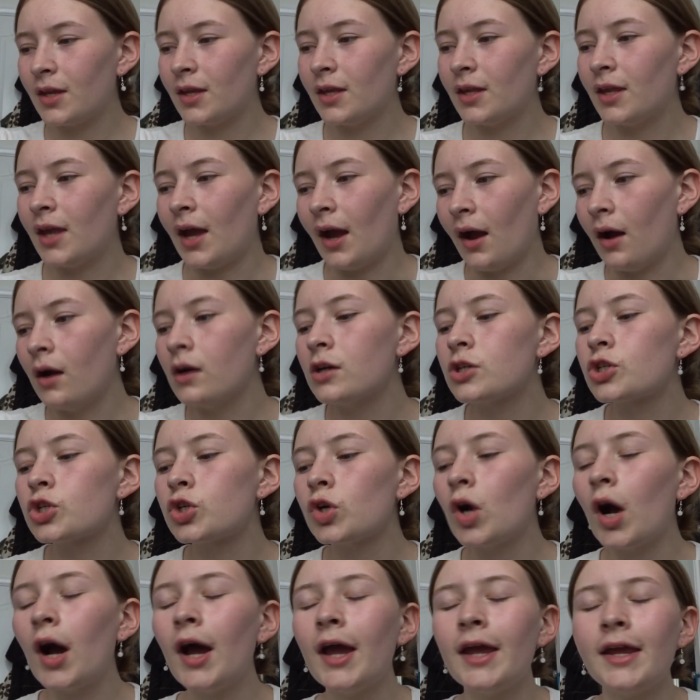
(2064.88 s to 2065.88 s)
yeah, I'll
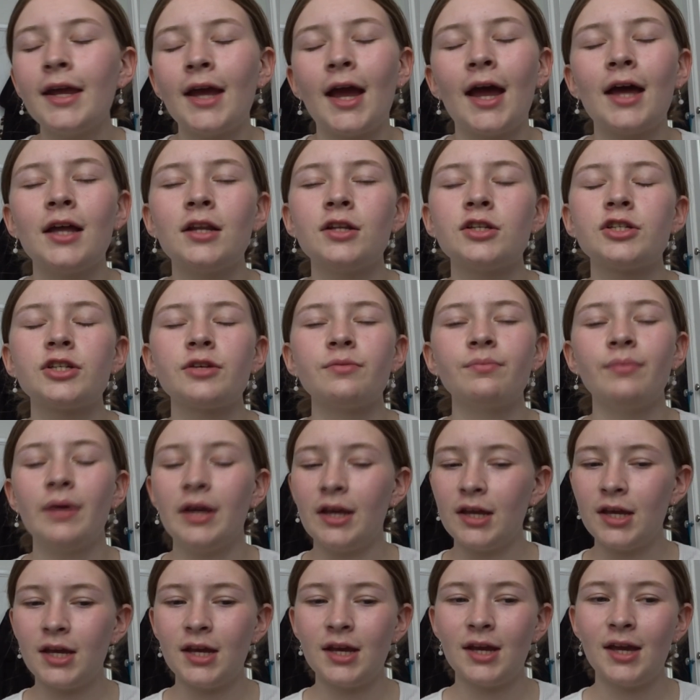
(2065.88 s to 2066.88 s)
try and
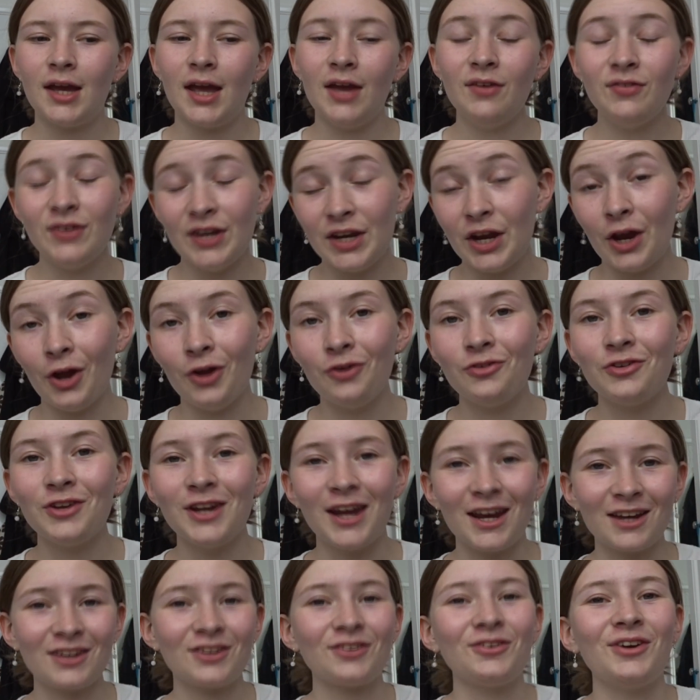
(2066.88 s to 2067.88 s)
make a video for
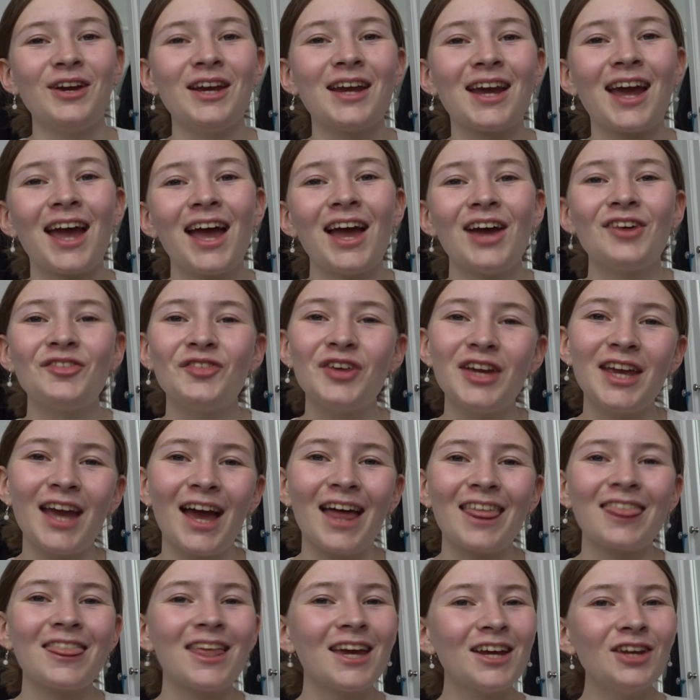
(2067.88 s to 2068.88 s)
next week. But
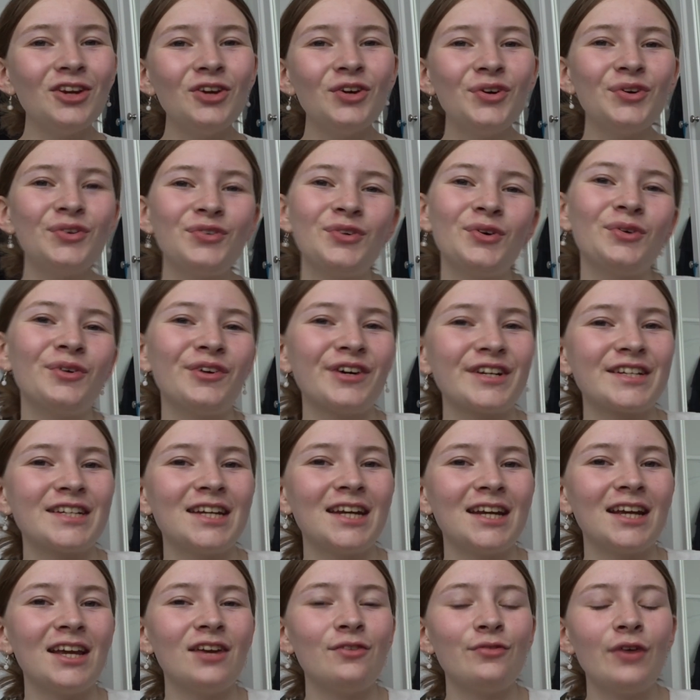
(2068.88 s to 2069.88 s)
yeah, thank you all for
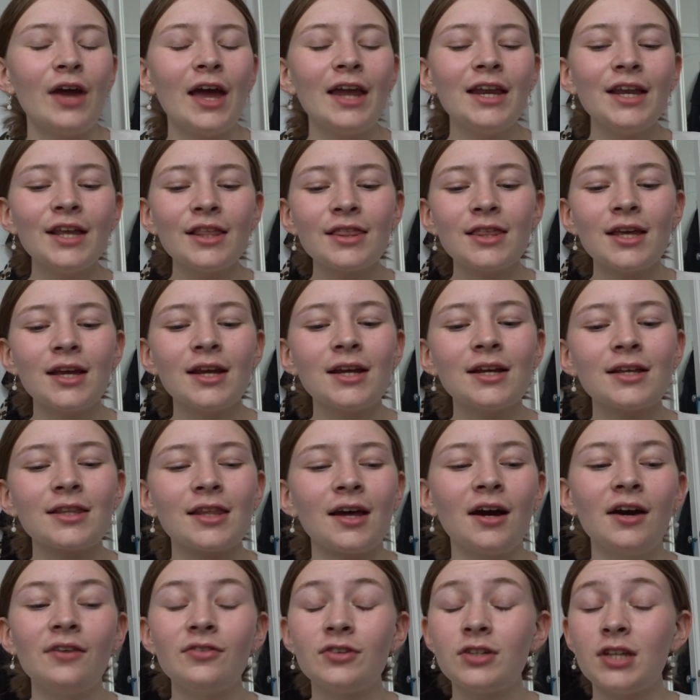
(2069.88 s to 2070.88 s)
watching. If anything that
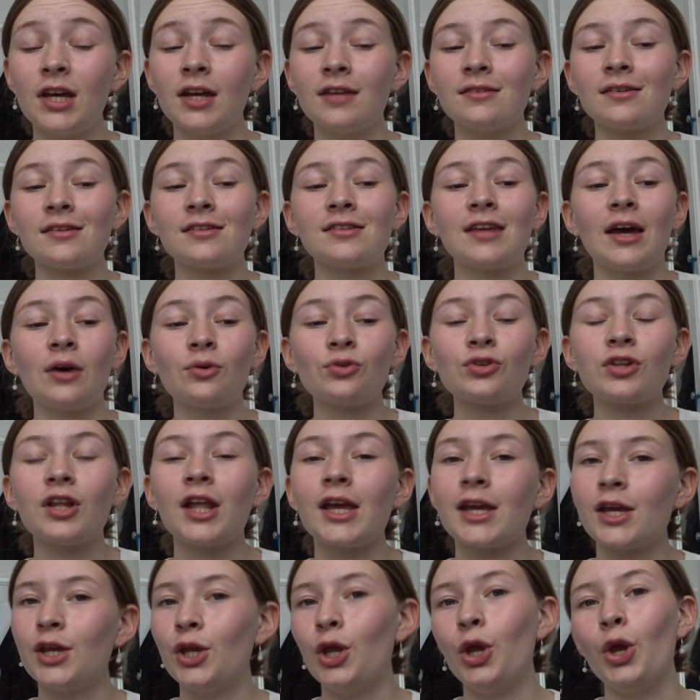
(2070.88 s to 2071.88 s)
I've said sounds
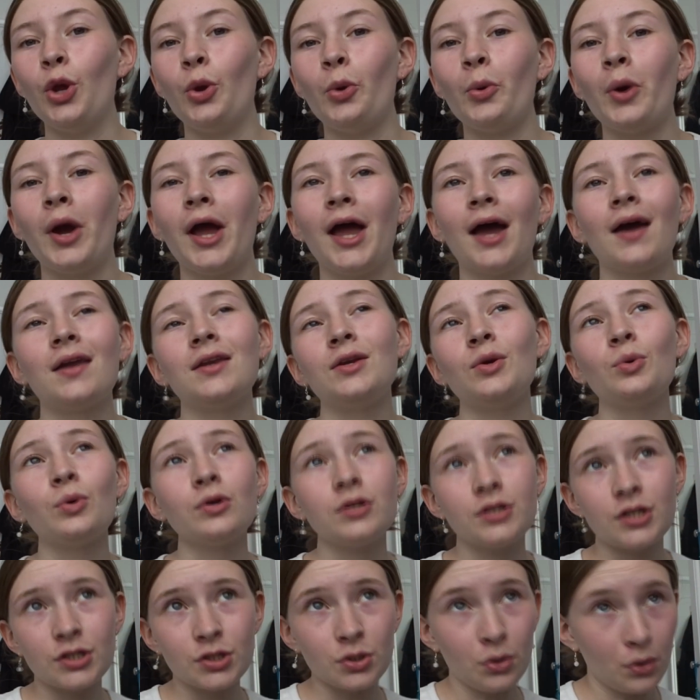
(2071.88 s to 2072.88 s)
like you and you
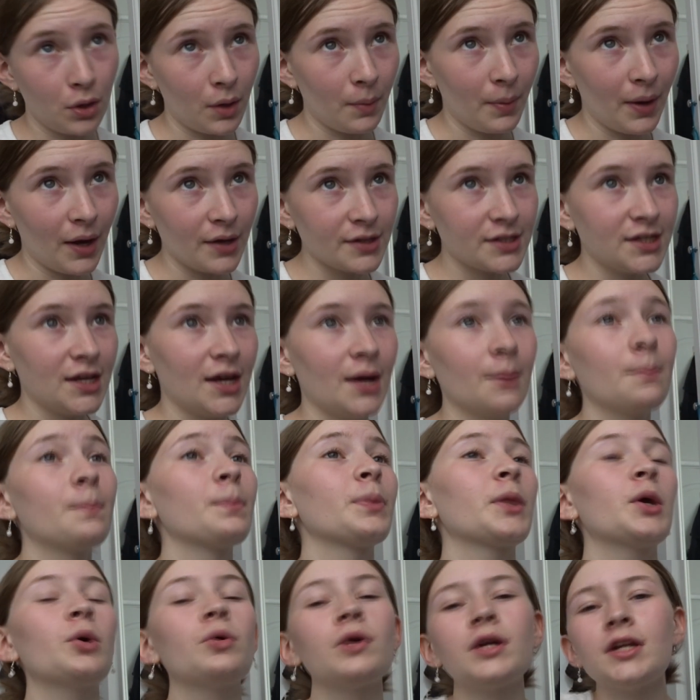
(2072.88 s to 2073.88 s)
want to talk about it,
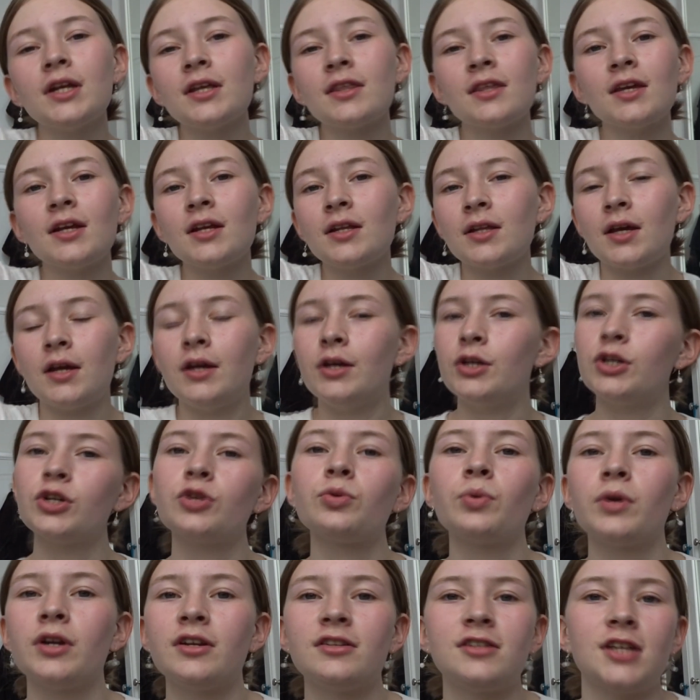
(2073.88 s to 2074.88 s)
or anything that you
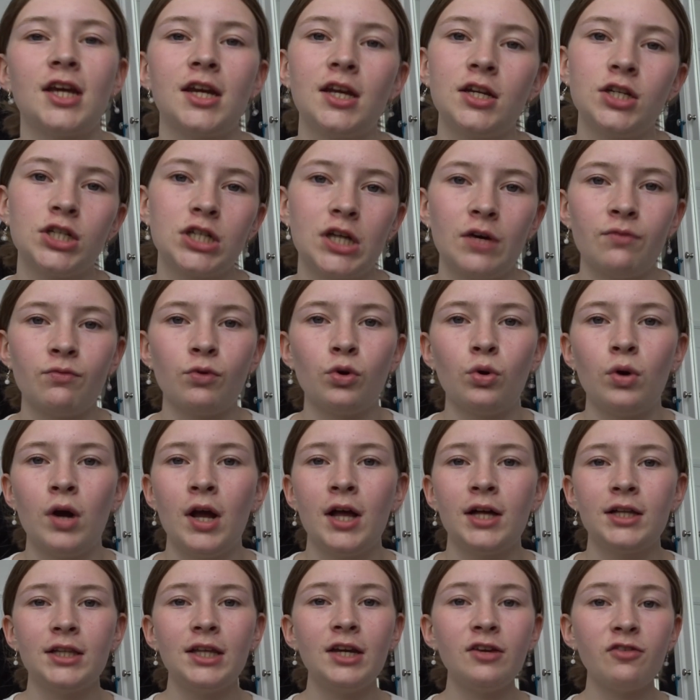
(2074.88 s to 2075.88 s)
just want to say in general,
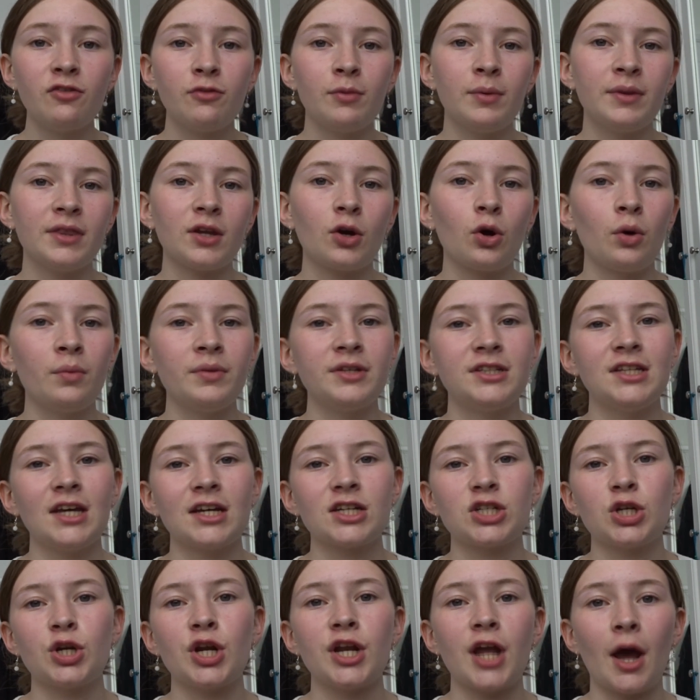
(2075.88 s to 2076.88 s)
leave them in the comment
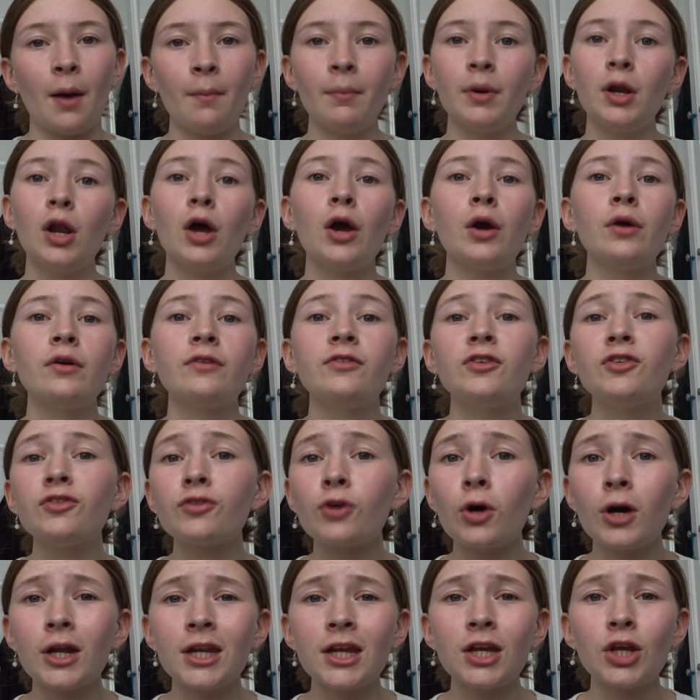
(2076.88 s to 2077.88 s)
section down below. If you've
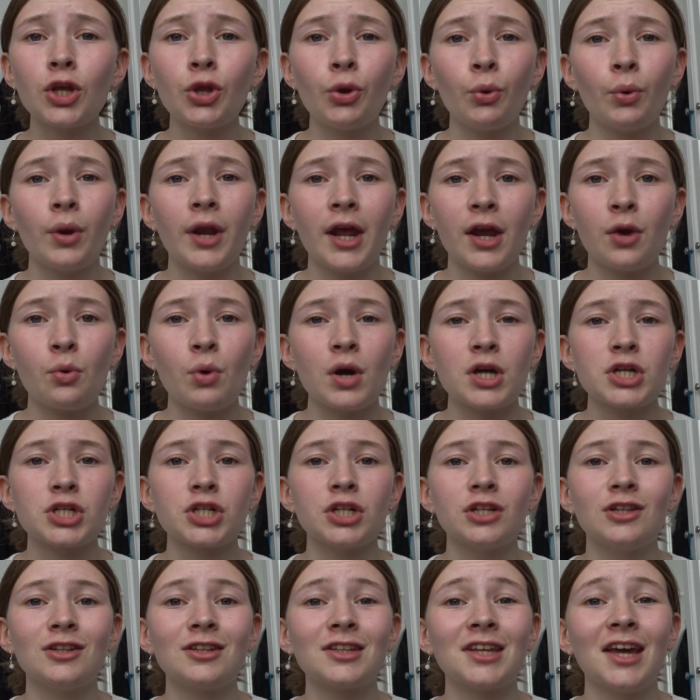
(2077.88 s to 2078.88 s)
got any Q&A
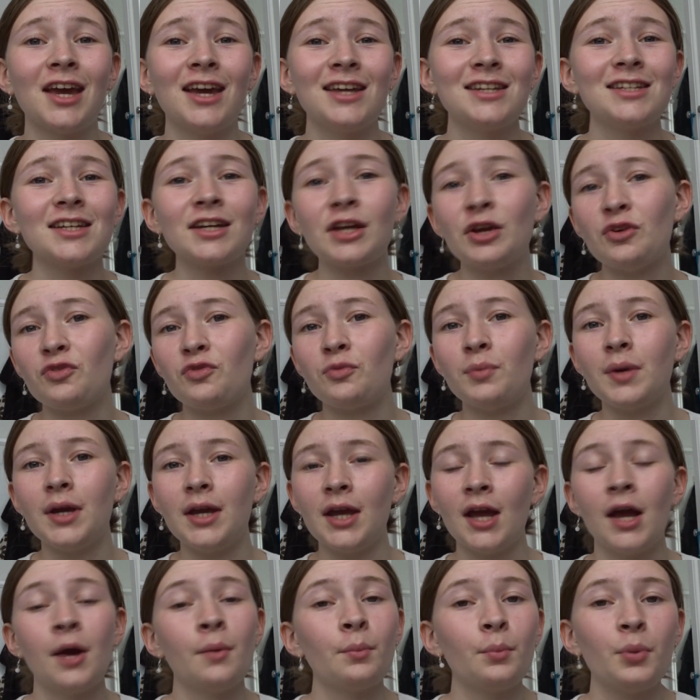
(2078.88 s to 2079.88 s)
questions to give
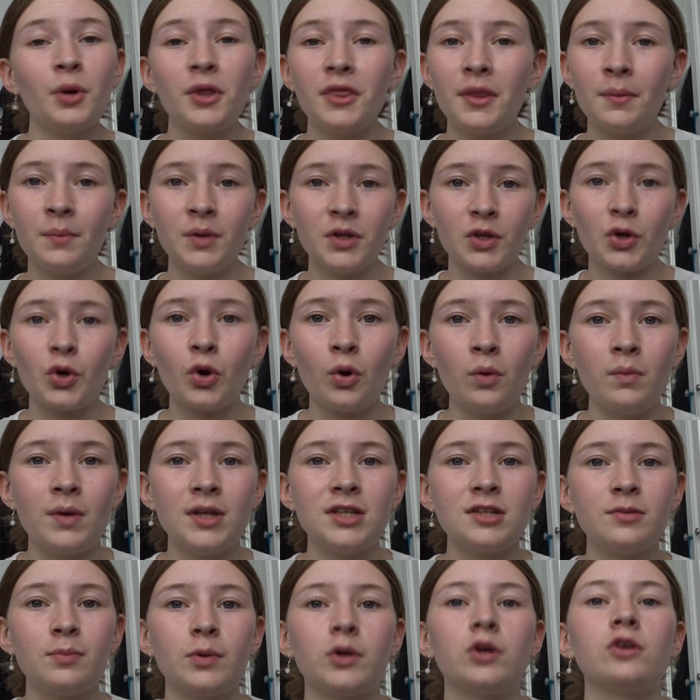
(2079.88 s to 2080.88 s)
me, put them in the
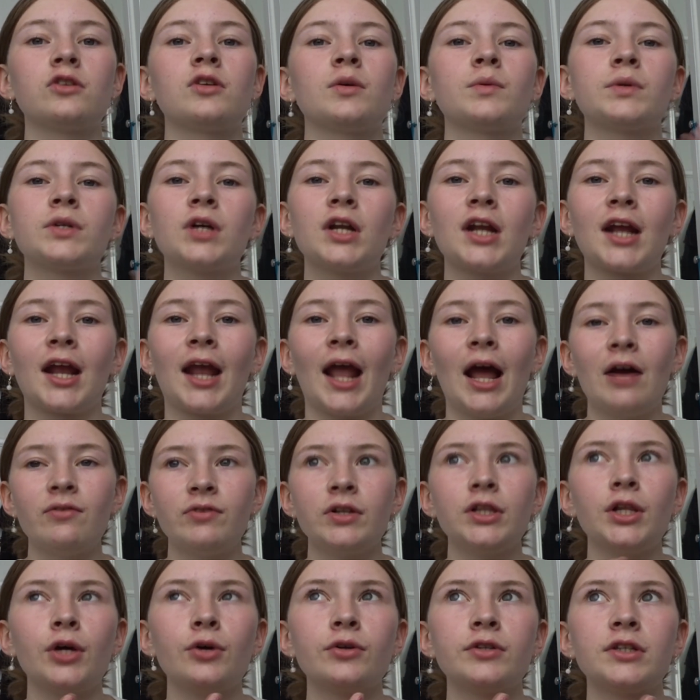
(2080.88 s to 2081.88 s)
comments, because I'm trying to
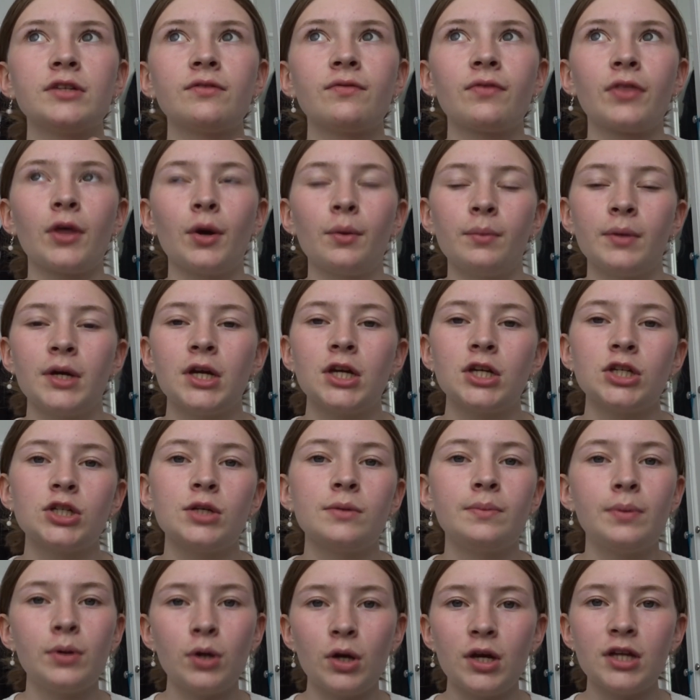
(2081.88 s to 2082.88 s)
gather loads of them
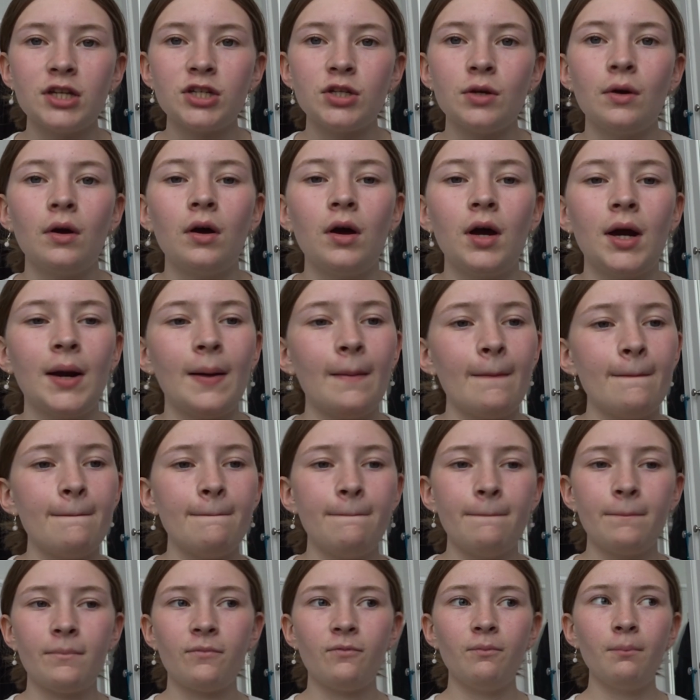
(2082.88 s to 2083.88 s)
to put into a
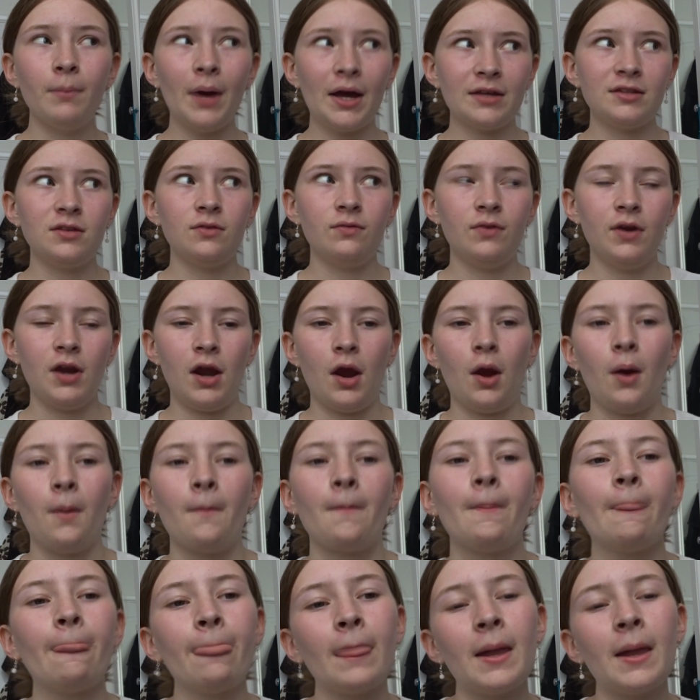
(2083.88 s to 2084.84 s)
massive video.